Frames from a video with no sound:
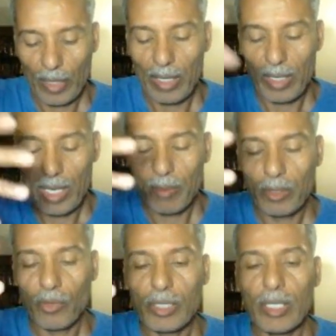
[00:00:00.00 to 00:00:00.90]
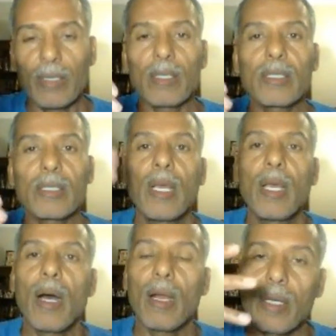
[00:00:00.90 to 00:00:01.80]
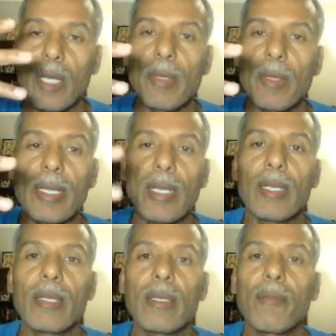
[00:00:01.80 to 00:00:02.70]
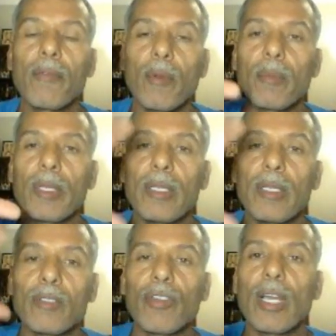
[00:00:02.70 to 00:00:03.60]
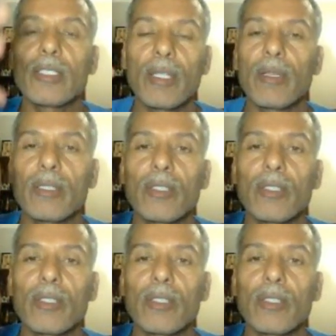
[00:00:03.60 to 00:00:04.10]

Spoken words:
inhibitory signals, are coming in from the dendrites and the